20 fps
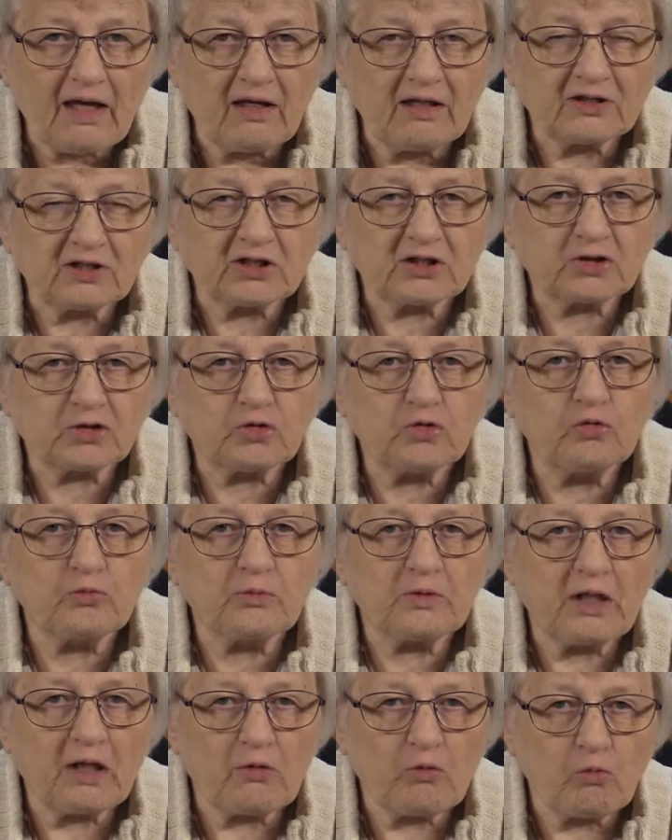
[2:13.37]
it's
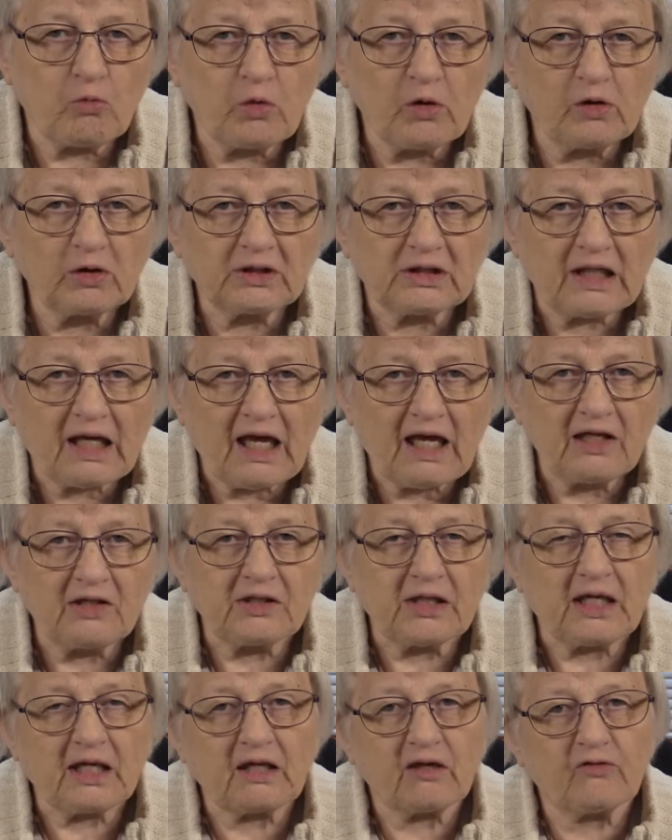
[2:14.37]
assumed they will die,
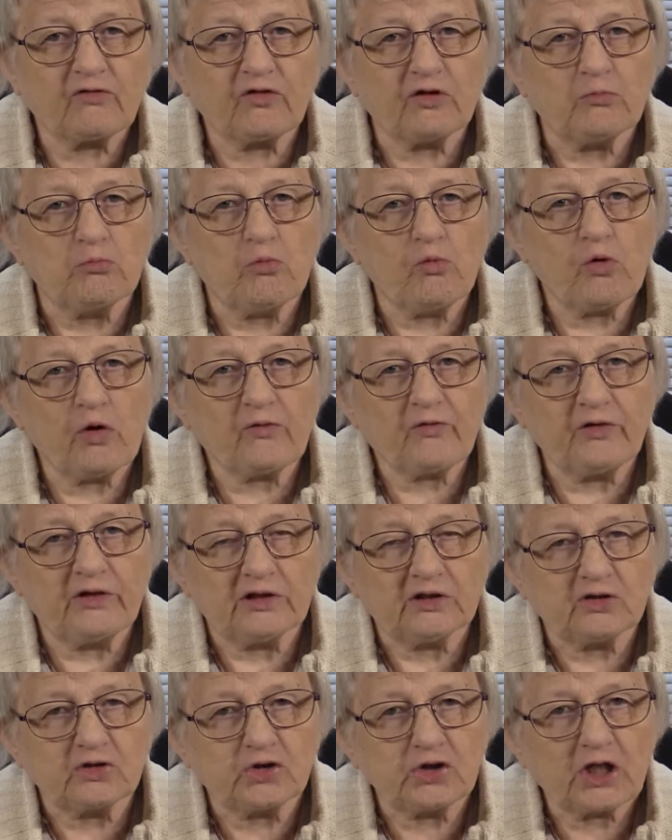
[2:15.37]
and they give them
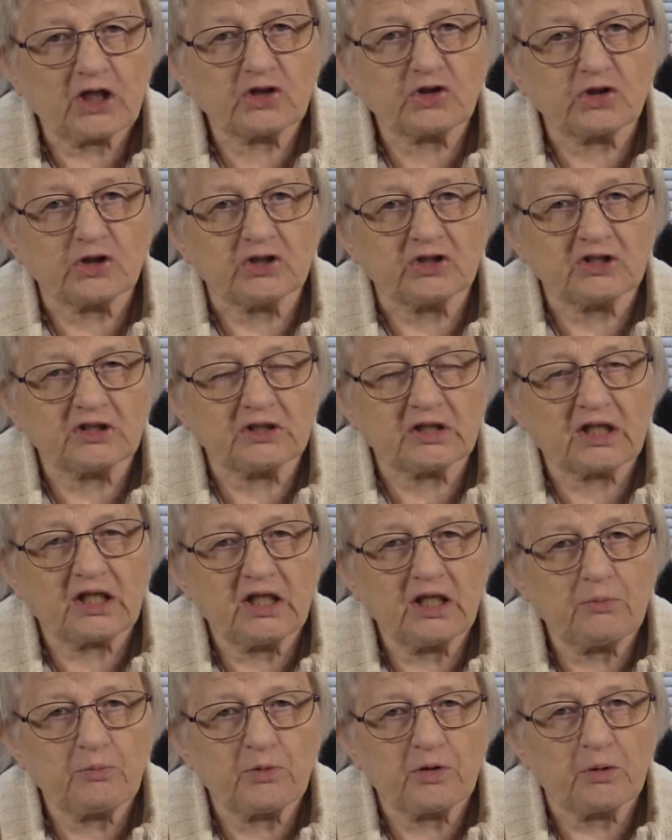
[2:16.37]
morphine injections to
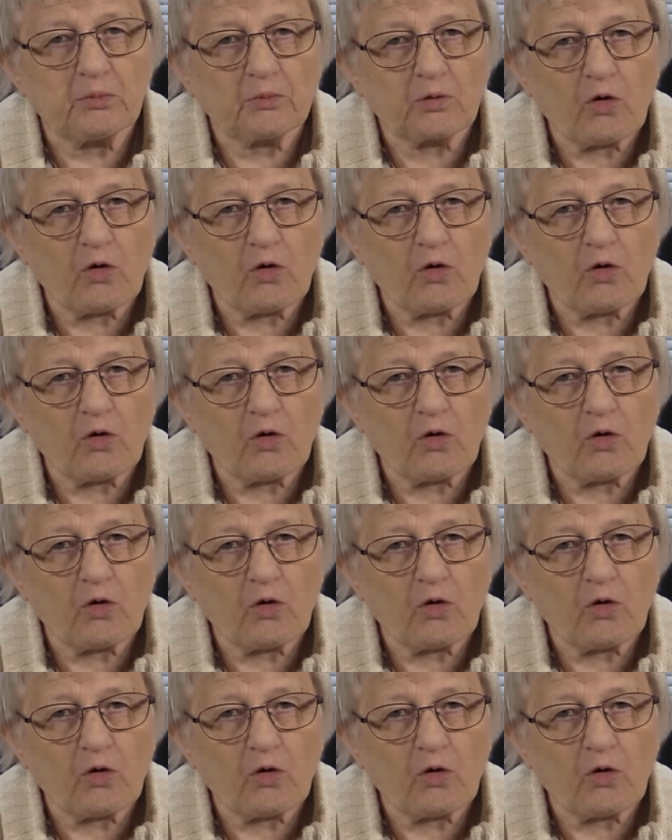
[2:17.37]
keep them